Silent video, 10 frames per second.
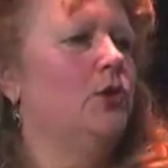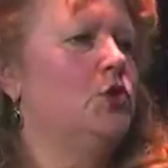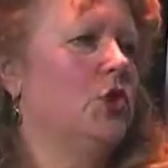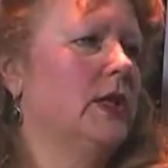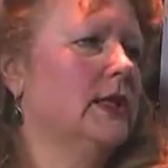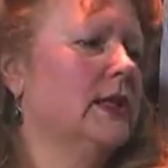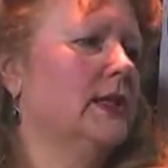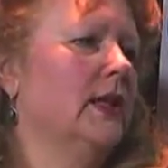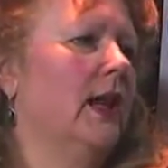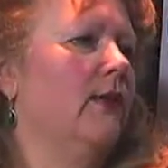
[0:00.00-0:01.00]
Just
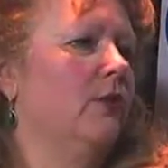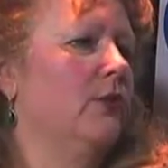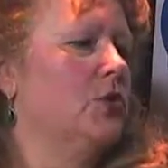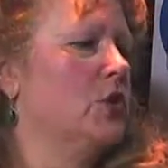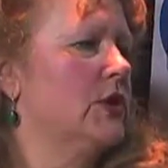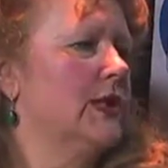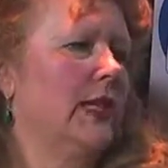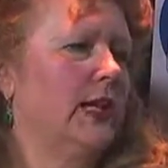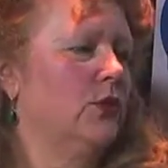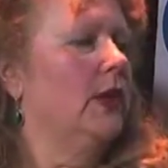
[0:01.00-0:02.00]

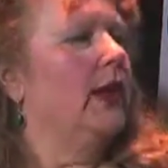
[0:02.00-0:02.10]
annually,